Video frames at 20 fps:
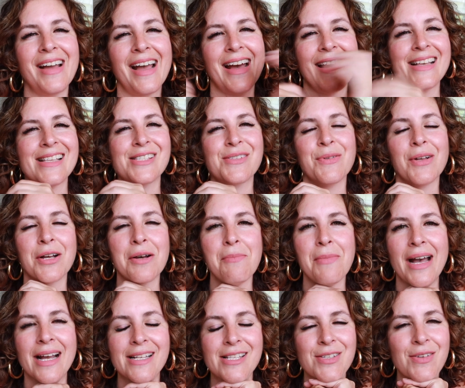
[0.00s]
guys, welcome
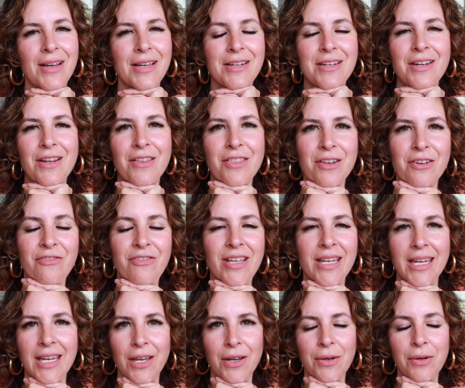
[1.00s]
back to another
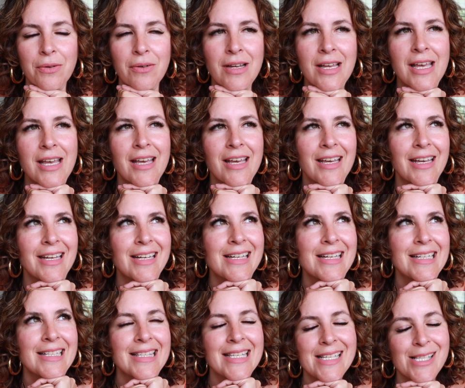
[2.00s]
video.
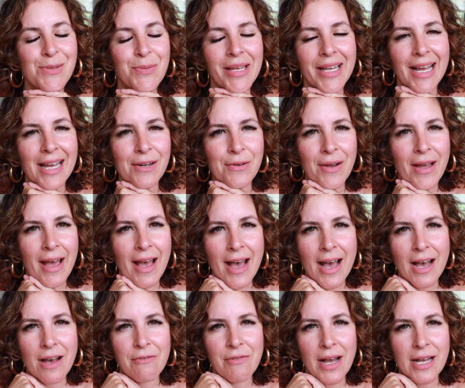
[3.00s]
This week I don't
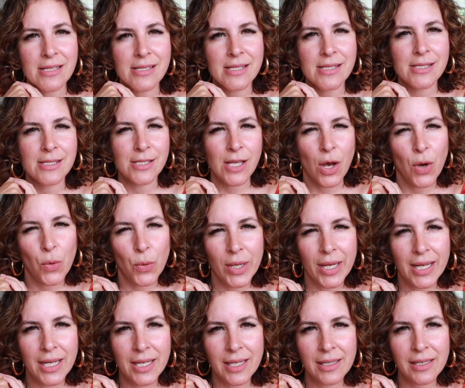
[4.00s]
have a
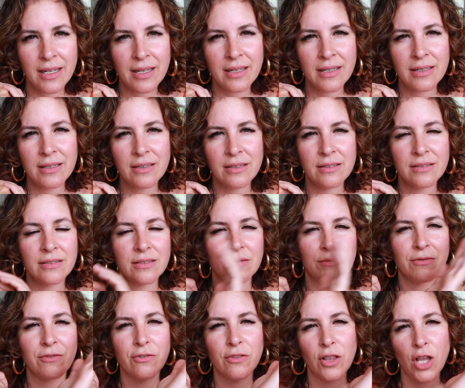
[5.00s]
sewing
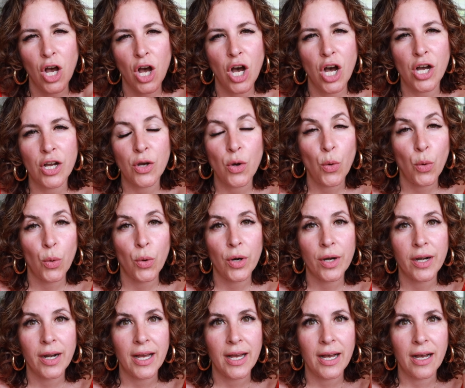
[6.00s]
vlog or
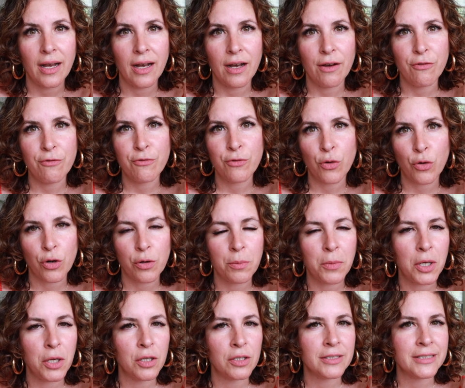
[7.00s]
a
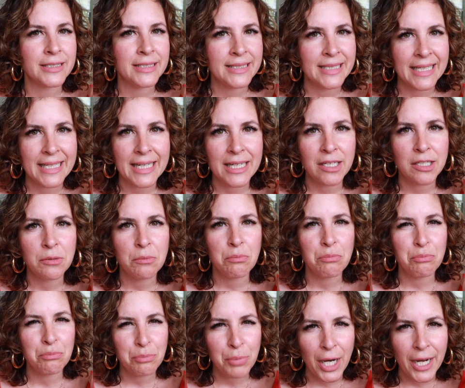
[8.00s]
formal knitting
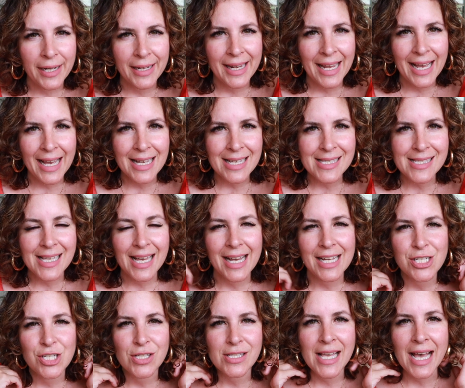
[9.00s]
podcast.
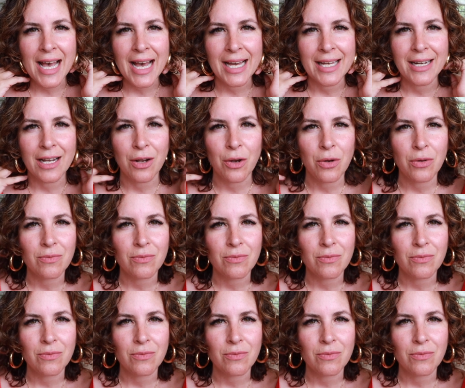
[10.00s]
I just had a